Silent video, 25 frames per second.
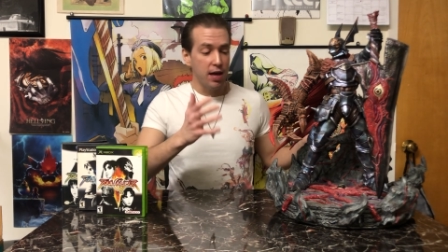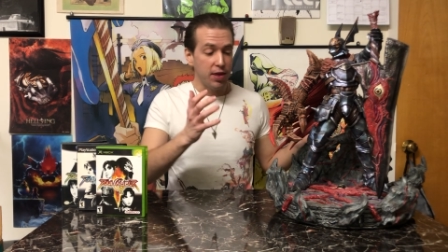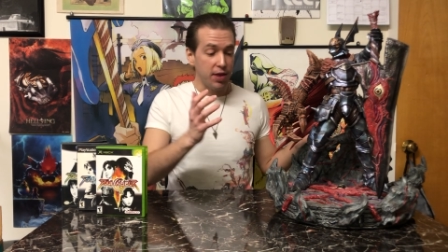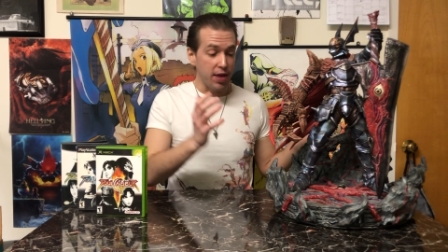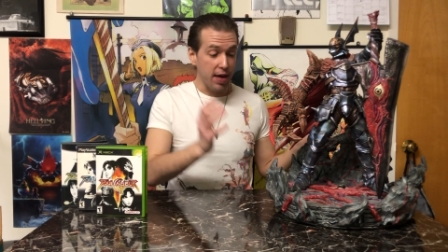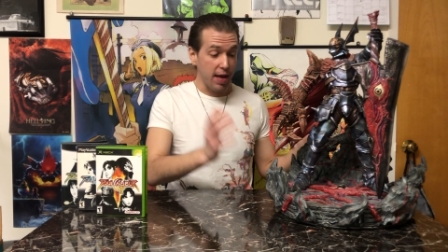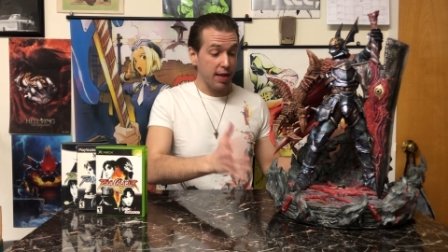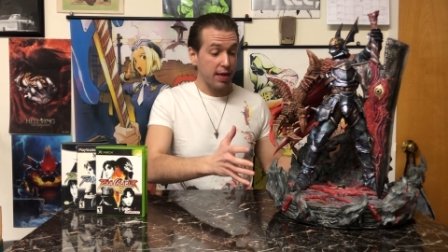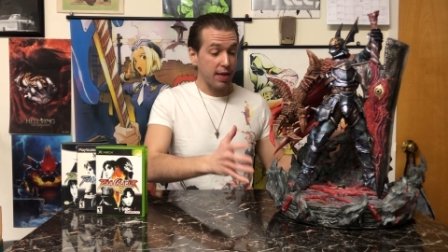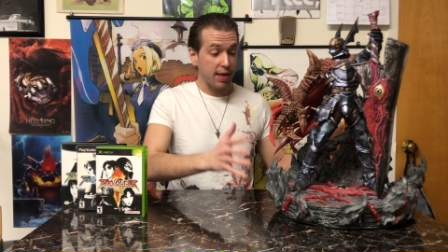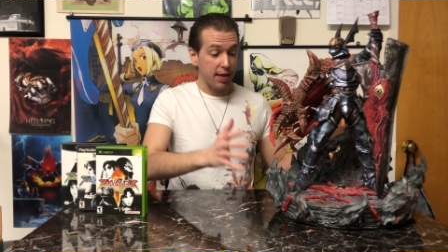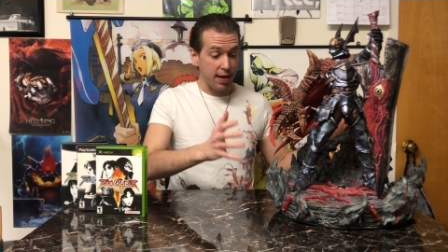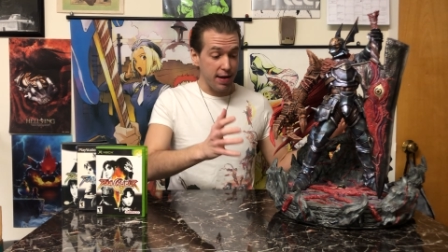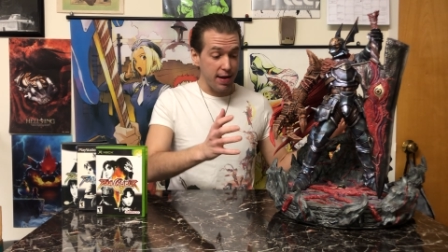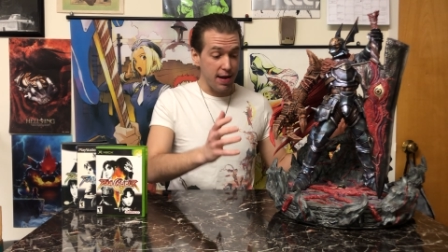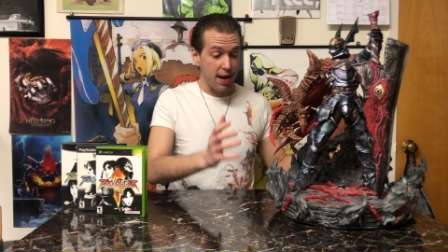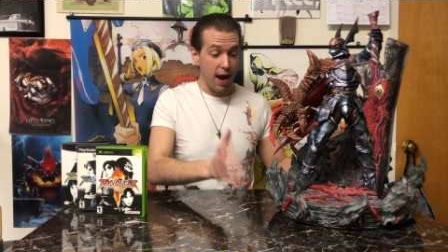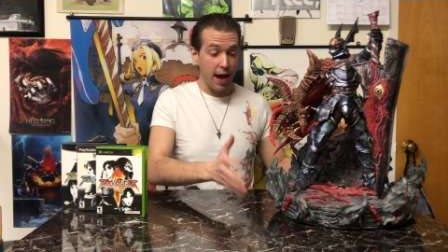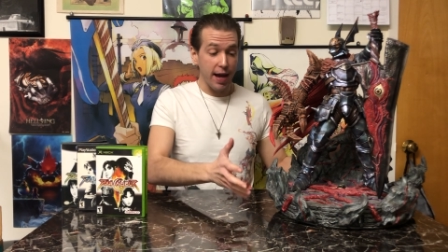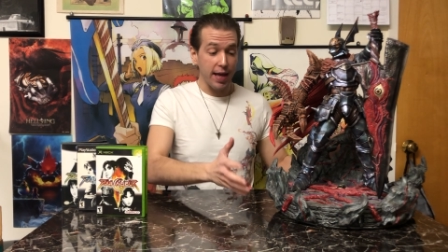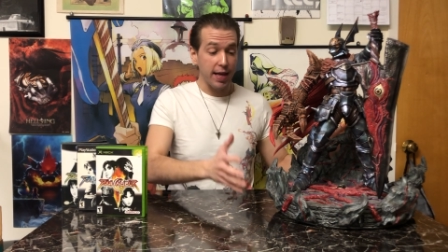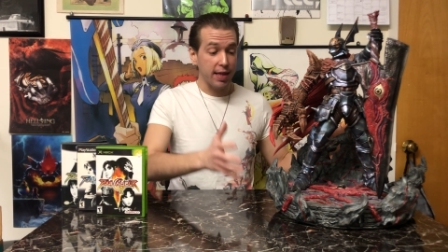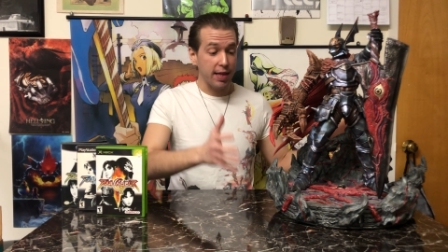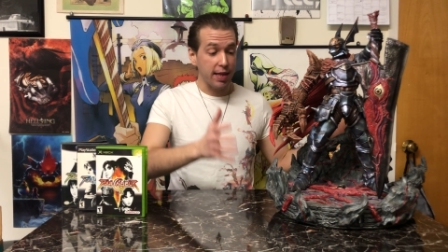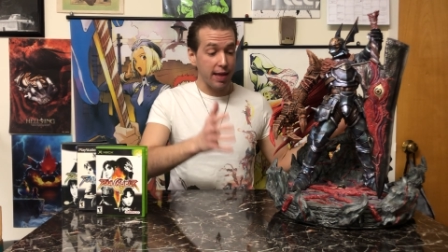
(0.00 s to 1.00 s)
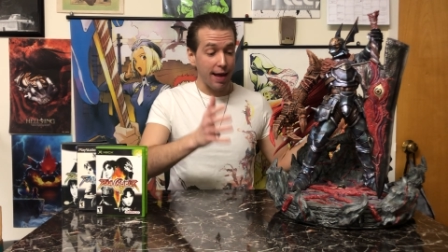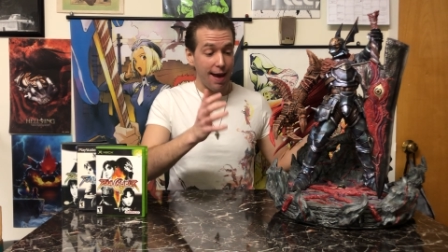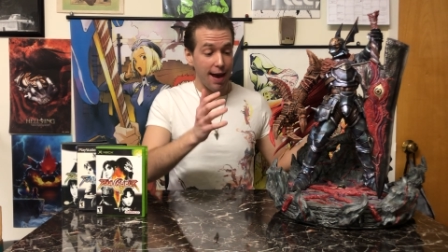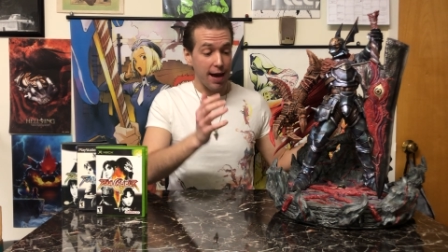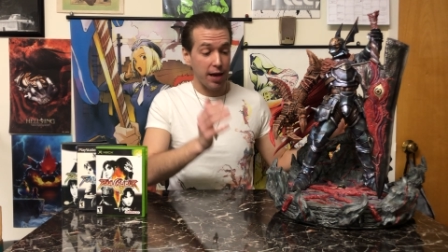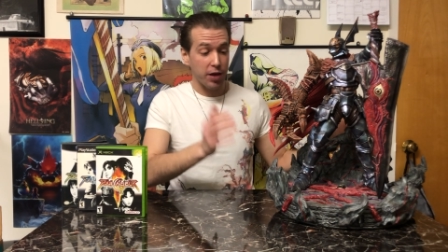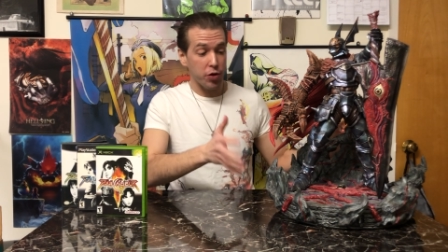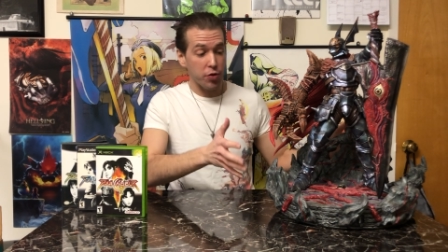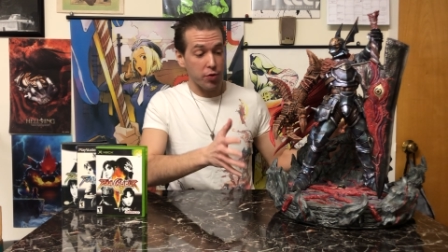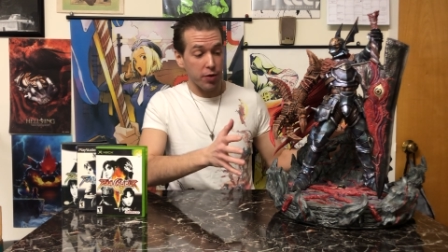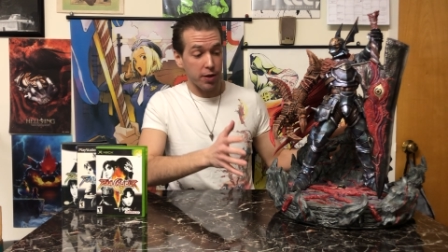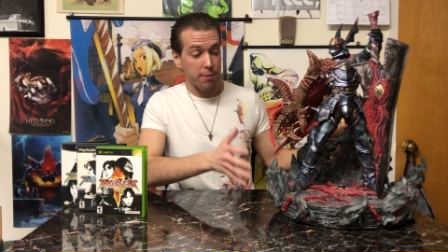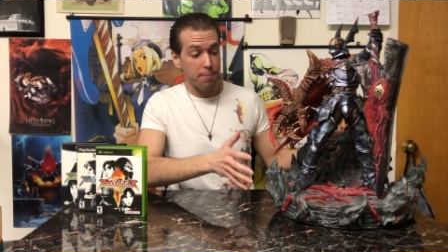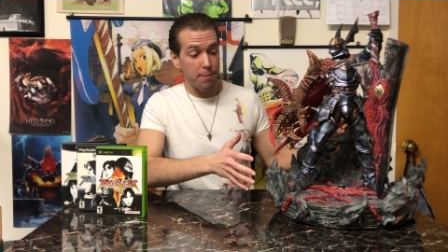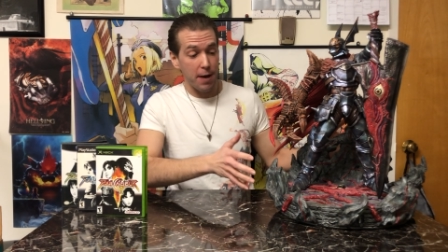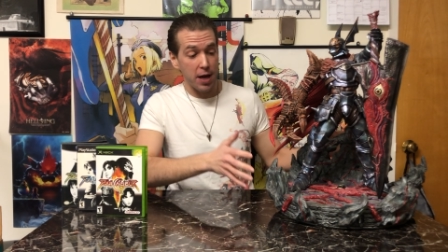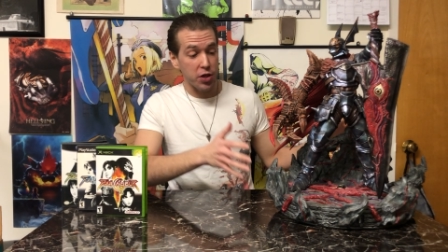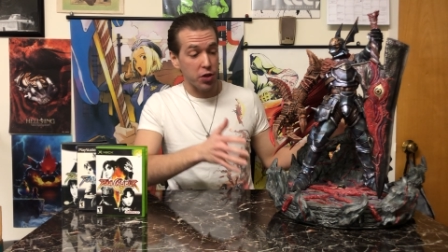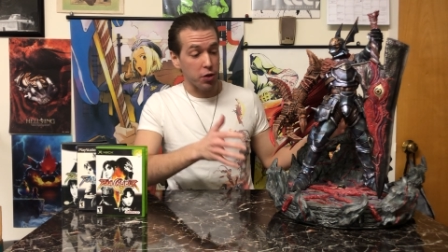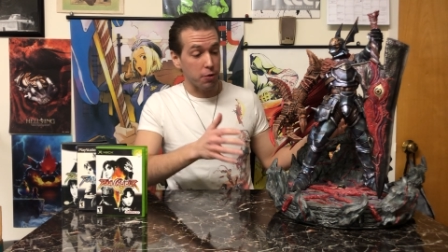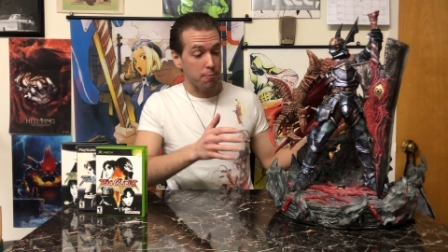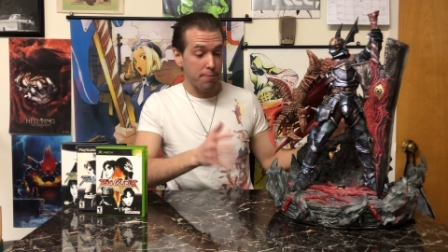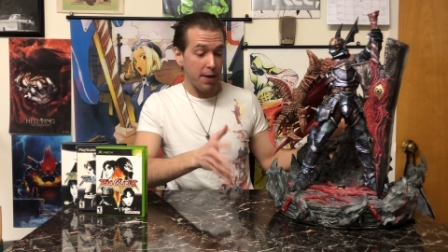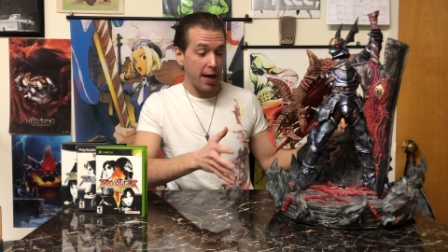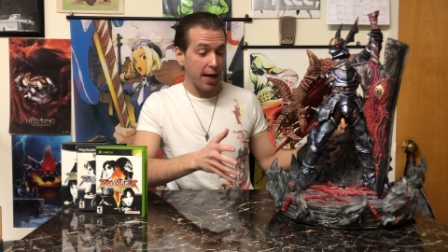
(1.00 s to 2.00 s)
this nice extra
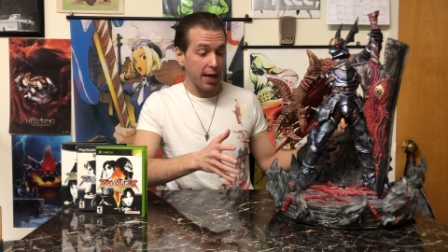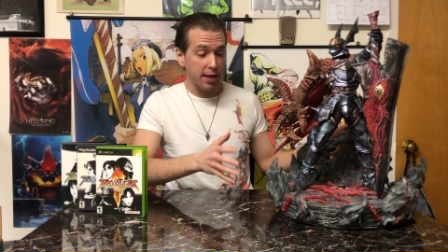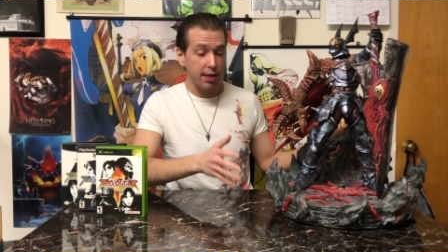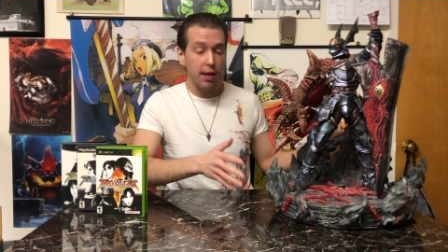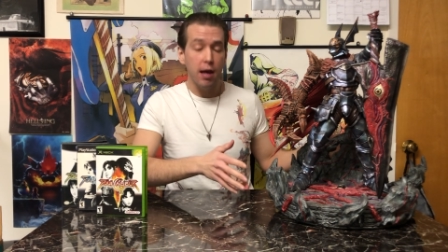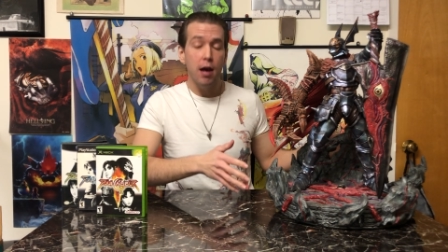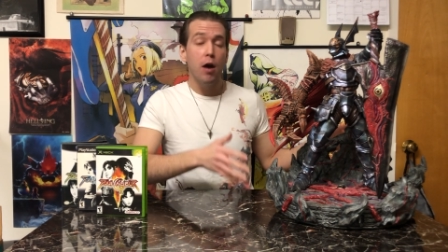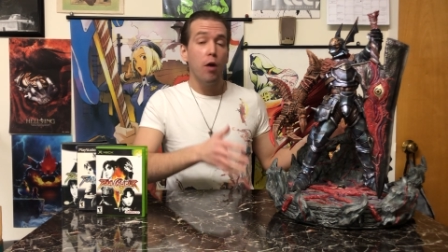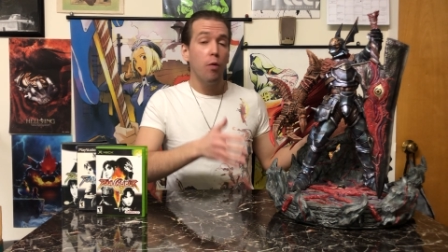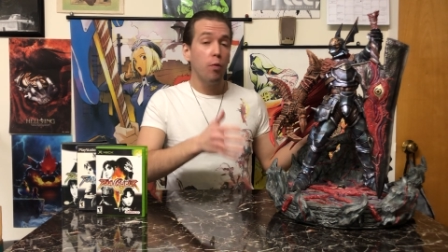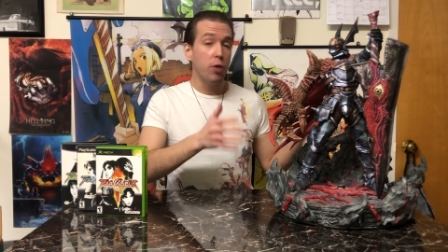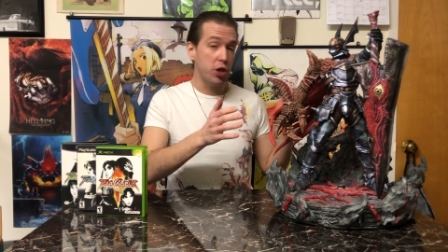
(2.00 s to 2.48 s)
special base,